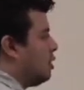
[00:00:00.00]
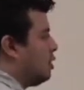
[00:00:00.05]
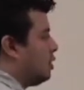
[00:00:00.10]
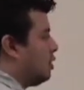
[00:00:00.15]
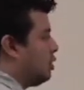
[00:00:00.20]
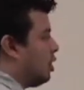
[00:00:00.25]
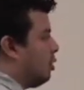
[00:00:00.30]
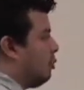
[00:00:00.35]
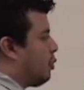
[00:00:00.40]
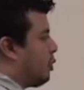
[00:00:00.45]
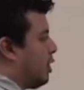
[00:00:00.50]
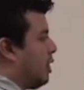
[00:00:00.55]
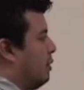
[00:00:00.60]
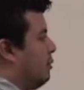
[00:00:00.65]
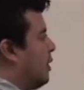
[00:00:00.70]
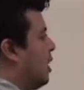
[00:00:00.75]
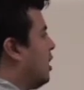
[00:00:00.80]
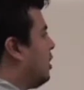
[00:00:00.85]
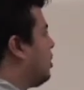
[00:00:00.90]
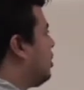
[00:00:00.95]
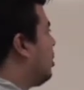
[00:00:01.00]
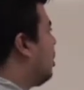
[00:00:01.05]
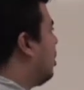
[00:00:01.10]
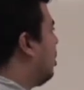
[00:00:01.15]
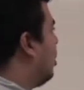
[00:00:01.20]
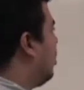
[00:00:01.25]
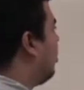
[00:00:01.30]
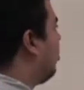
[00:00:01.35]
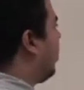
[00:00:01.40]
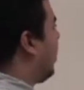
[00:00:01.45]
So pretty much
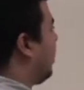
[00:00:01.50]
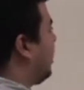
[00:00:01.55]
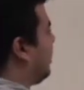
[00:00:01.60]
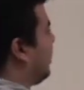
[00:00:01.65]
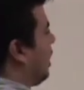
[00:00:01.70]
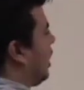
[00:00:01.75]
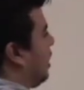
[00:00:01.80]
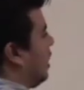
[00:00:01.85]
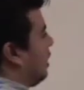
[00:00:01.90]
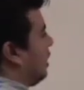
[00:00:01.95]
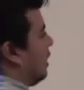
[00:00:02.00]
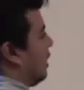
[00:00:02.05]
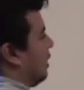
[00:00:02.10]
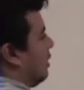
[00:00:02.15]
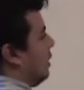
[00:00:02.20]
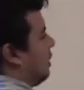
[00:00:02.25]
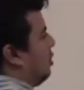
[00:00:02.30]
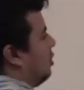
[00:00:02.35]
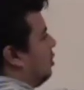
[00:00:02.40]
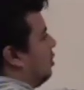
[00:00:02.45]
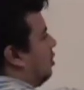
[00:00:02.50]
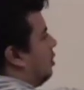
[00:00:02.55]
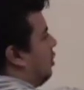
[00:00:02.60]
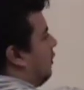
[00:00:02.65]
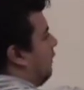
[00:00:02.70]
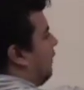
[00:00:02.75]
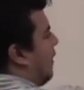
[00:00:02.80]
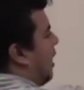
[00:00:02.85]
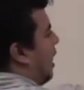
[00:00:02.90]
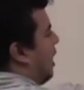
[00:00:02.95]
we're saying that the
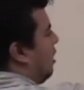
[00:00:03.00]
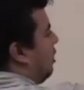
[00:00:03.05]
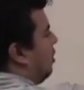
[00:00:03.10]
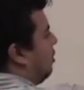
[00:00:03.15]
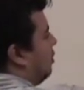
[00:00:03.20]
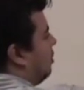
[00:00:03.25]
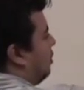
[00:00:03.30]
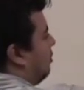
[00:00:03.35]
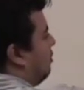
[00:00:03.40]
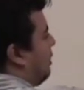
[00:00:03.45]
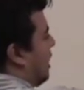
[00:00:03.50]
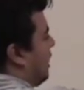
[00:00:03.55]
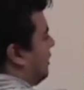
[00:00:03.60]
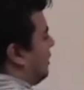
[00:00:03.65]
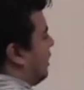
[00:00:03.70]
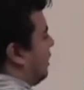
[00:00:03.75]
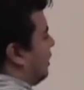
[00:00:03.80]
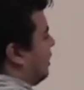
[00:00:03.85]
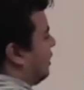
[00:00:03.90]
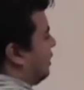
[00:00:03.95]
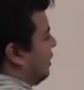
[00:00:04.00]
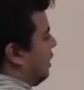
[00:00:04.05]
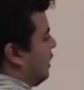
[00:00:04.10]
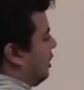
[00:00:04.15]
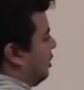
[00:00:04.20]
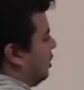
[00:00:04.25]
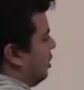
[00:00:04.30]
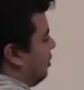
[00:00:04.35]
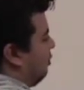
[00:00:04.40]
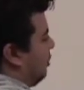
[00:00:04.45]
nucleophile makes the
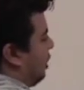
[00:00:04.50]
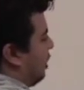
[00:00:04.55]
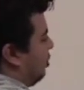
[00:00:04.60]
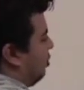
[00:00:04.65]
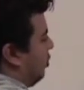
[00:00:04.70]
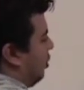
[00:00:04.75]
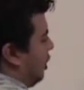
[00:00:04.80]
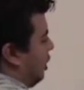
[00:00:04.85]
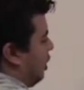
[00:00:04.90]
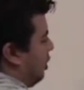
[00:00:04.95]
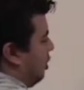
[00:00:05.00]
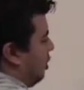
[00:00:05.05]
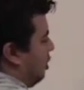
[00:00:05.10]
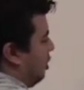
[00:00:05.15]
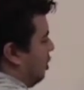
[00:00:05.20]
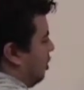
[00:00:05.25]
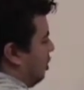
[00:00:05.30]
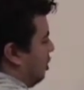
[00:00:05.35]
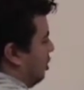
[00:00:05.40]
distinction between